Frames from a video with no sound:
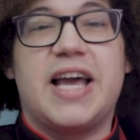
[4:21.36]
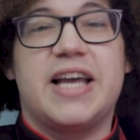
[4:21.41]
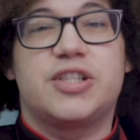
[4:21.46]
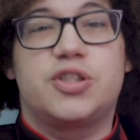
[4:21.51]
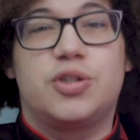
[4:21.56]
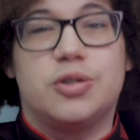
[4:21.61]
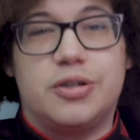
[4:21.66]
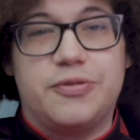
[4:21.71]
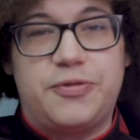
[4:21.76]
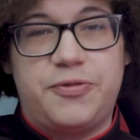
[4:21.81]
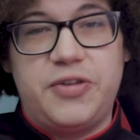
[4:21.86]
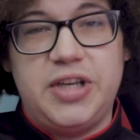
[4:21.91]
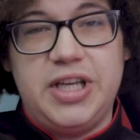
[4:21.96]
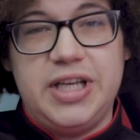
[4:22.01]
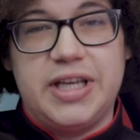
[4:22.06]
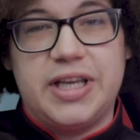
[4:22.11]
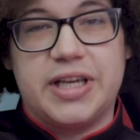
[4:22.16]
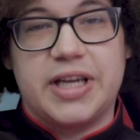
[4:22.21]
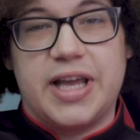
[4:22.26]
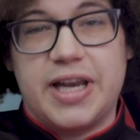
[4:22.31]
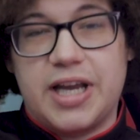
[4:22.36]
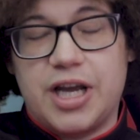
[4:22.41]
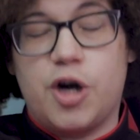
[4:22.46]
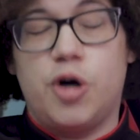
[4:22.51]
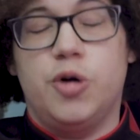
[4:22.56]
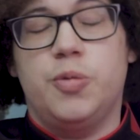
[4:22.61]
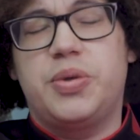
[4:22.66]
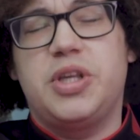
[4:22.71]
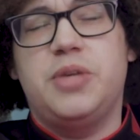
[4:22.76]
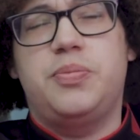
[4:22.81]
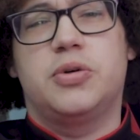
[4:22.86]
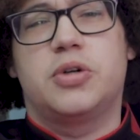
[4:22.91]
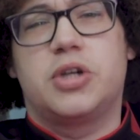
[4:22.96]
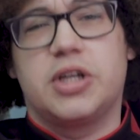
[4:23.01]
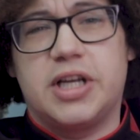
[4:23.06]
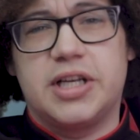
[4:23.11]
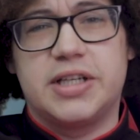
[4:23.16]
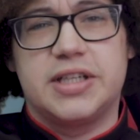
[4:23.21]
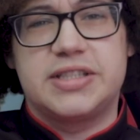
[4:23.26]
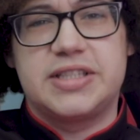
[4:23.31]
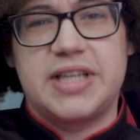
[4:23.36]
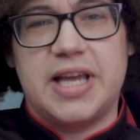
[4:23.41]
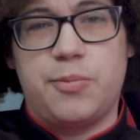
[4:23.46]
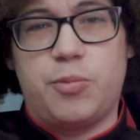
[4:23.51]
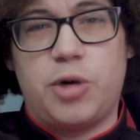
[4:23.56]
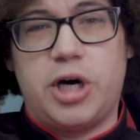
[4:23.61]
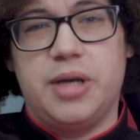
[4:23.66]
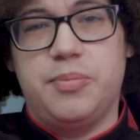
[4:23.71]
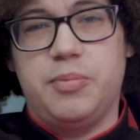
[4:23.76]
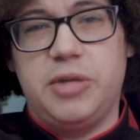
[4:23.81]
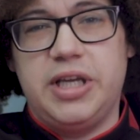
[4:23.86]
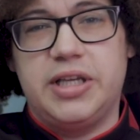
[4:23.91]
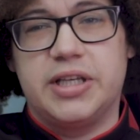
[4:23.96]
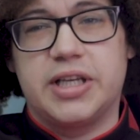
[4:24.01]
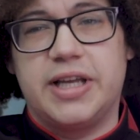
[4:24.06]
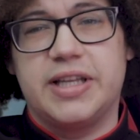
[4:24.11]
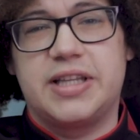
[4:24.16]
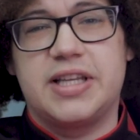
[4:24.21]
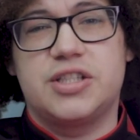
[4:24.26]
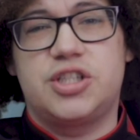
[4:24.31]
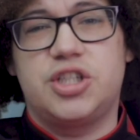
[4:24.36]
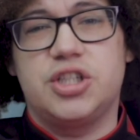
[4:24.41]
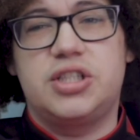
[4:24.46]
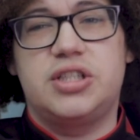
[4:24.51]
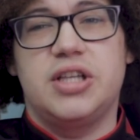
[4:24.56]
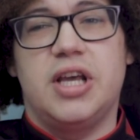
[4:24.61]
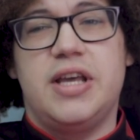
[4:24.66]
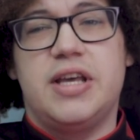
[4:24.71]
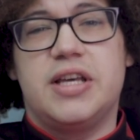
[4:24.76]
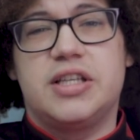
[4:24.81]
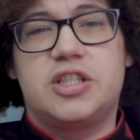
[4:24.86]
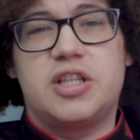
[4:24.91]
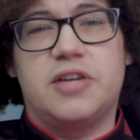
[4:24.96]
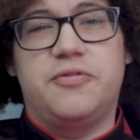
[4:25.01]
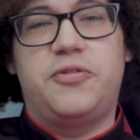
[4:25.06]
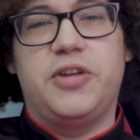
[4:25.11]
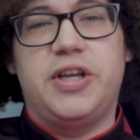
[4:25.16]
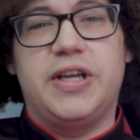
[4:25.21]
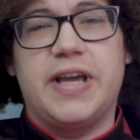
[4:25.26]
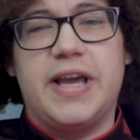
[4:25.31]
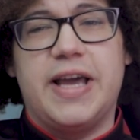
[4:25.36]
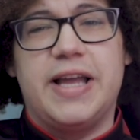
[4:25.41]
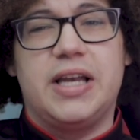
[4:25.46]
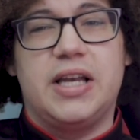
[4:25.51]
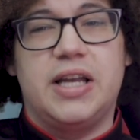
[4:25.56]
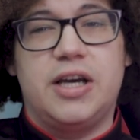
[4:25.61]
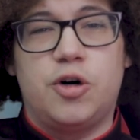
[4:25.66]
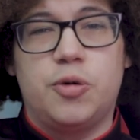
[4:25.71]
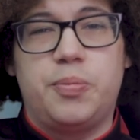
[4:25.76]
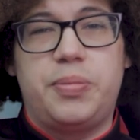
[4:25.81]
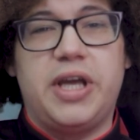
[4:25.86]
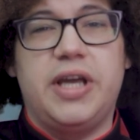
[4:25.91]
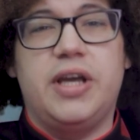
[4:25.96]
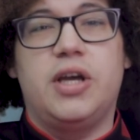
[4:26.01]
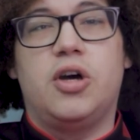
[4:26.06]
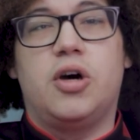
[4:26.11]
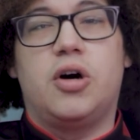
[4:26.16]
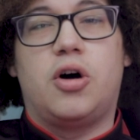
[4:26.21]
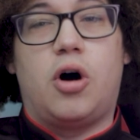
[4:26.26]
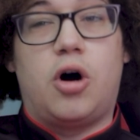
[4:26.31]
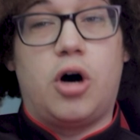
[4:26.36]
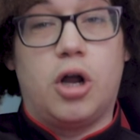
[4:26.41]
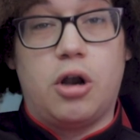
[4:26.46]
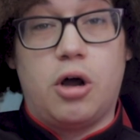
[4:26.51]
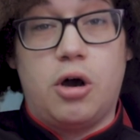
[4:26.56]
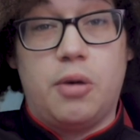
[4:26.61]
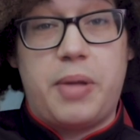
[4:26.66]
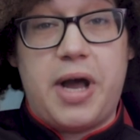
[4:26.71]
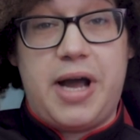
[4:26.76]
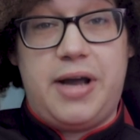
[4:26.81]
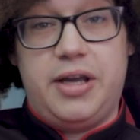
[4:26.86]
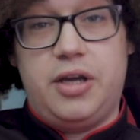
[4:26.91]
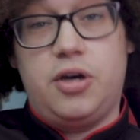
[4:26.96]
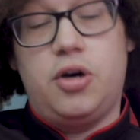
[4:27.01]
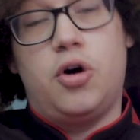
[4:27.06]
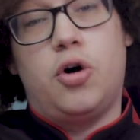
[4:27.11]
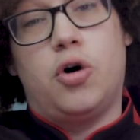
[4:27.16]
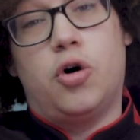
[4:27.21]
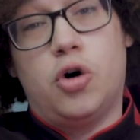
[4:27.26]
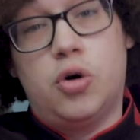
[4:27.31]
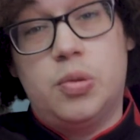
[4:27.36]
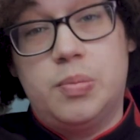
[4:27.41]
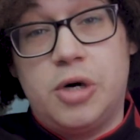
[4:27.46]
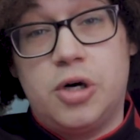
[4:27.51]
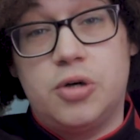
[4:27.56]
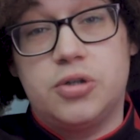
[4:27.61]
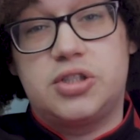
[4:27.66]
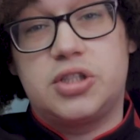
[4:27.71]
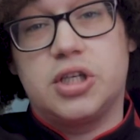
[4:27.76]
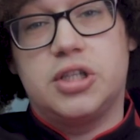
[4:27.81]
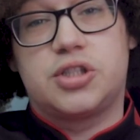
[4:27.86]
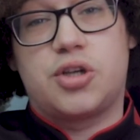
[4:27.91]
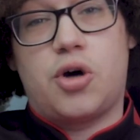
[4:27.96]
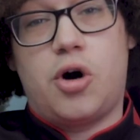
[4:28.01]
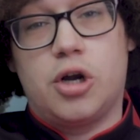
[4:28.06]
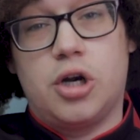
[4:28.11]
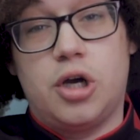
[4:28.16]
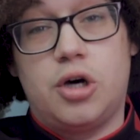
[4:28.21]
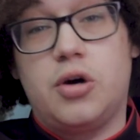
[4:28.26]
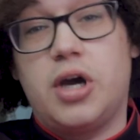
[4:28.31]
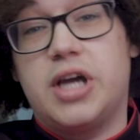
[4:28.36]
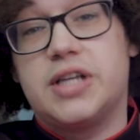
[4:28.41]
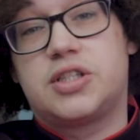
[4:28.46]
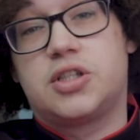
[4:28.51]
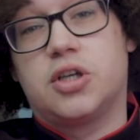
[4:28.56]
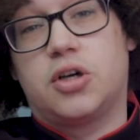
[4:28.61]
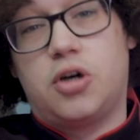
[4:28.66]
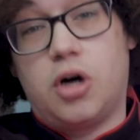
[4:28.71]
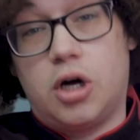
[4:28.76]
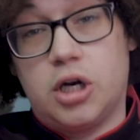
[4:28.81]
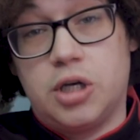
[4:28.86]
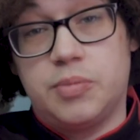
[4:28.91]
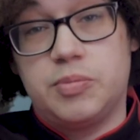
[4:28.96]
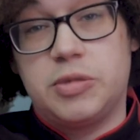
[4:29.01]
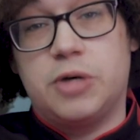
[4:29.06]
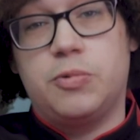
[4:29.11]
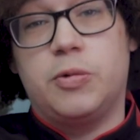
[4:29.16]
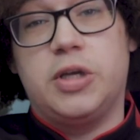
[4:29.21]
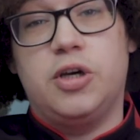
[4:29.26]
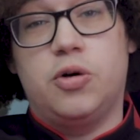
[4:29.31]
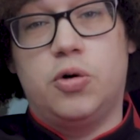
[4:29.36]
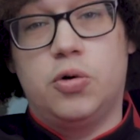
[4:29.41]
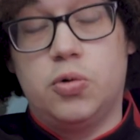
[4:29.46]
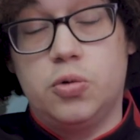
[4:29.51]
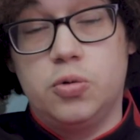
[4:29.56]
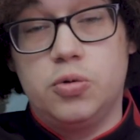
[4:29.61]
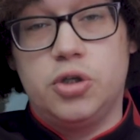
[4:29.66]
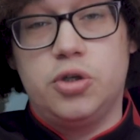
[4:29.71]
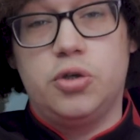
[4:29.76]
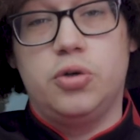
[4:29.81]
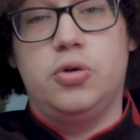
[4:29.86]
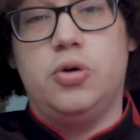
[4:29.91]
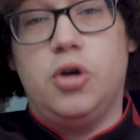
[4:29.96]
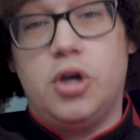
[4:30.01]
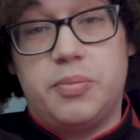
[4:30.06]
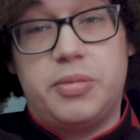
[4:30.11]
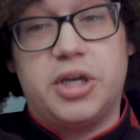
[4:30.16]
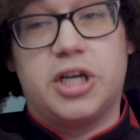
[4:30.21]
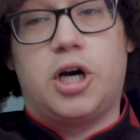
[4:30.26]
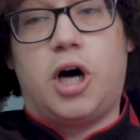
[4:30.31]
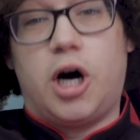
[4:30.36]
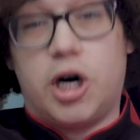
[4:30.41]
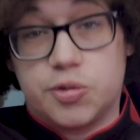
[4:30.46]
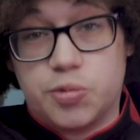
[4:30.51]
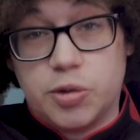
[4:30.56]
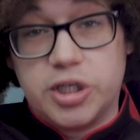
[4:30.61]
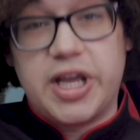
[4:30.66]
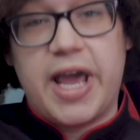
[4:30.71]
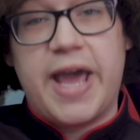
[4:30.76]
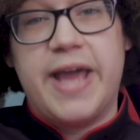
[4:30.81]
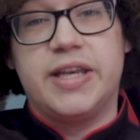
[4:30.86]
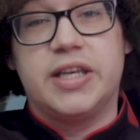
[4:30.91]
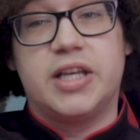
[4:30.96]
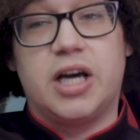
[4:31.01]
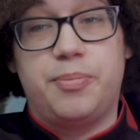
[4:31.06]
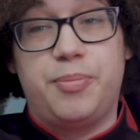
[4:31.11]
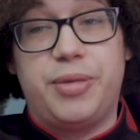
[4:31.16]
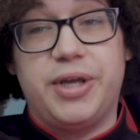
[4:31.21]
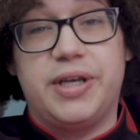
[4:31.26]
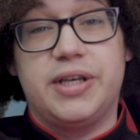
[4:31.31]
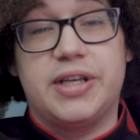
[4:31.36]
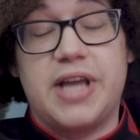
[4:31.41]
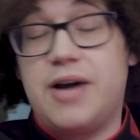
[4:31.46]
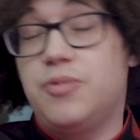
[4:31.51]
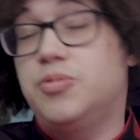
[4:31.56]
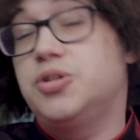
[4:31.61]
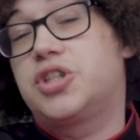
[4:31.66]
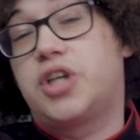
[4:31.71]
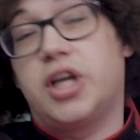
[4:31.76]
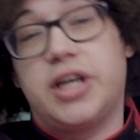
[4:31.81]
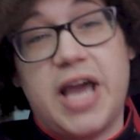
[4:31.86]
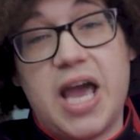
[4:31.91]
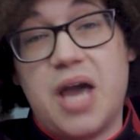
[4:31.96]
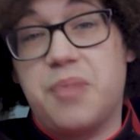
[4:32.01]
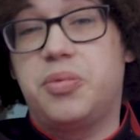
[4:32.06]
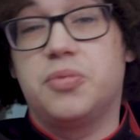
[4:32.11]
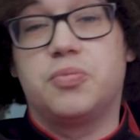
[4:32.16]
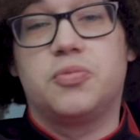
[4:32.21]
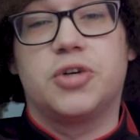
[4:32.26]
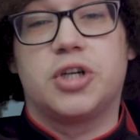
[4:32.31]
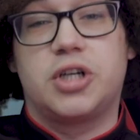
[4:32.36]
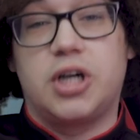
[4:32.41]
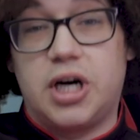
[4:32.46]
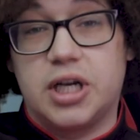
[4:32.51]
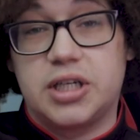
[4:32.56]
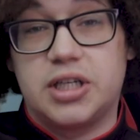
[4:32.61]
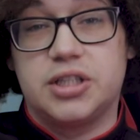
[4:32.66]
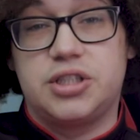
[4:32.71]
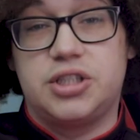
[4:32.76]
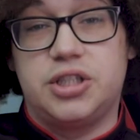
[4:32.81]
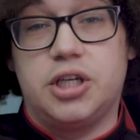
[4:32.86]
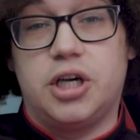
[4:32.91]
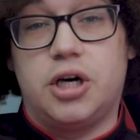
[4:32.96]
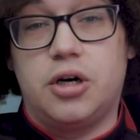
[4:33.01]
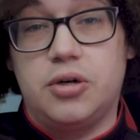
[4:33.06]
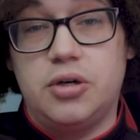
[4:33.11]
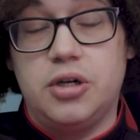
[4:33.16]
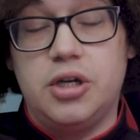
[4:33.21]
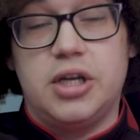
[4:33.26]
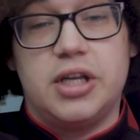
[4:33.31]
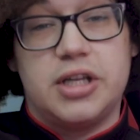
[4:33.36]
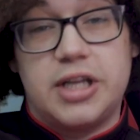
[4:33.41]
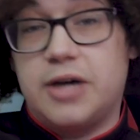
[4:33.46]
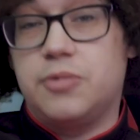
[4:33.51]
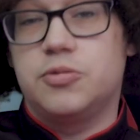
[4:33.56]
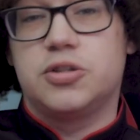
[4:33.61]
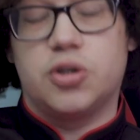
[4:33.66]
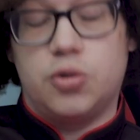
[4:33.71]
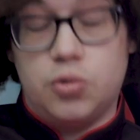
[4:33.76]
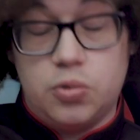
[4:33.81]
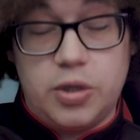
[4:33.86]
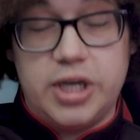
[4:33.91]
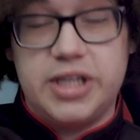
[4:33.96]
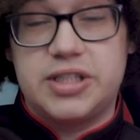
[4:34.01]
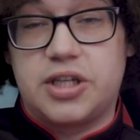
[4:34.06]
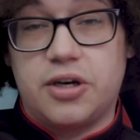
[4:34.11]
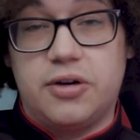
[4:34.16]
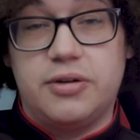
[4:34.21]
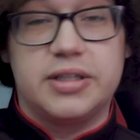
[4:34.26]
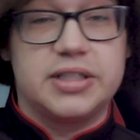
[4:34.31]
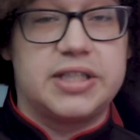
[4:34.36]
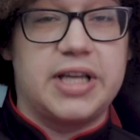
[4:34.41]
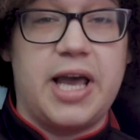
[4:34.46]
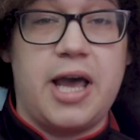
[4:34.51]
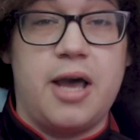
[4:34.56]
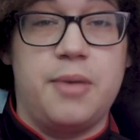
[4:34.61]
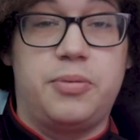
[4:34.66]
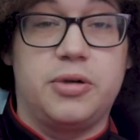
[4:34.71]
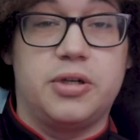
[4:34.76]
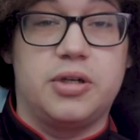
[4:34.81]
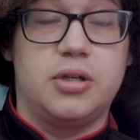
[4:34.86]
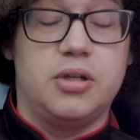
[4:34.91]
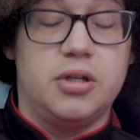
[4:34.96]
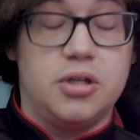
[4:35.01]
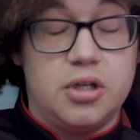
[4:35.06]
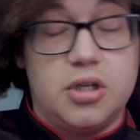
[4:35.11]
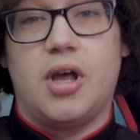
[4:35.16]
that sort of feeling. And I hope people can understand what I mean. Like, there's just something a little bit hollow about it. Almost as hollow as the golem that we all knew Picard would end up in. That was going to happen regardless, you know? That was always going to happen.